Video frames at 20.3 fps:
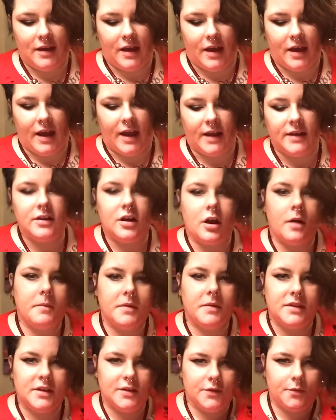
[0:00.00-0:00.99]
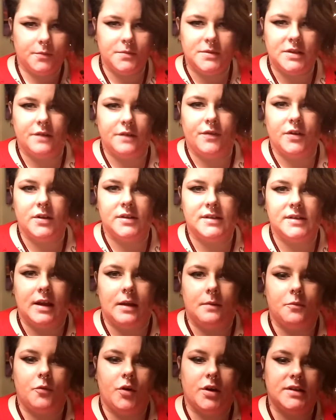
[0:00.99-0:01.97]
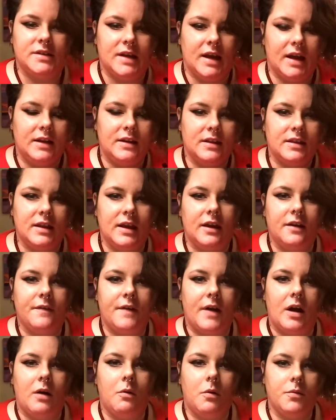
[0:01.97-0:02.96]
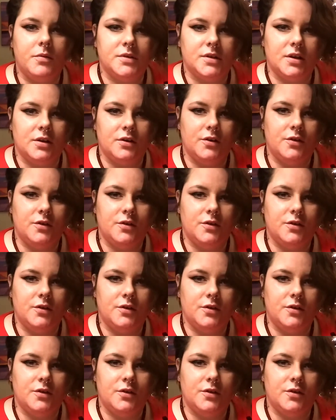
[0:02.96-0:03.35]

I had to come at this from different standpoints. I had to think of how I was going